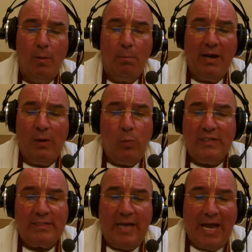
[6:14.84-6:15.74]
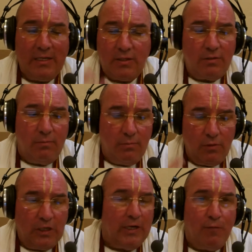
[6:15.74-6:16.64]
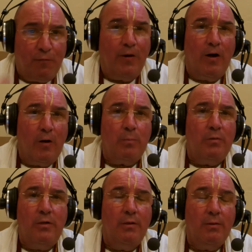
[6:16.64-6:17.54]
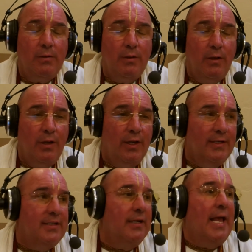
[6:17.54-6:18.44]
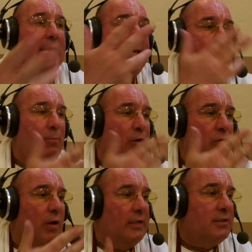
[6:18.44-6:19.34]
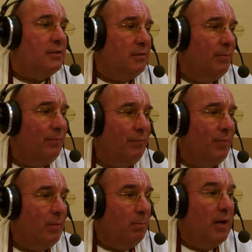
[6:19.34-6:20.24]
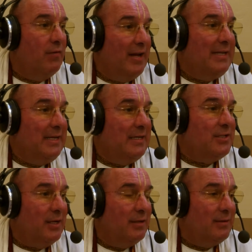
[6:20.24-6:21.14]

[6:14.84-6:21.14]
But it was not confirmed until I came across Bhagavad Gita.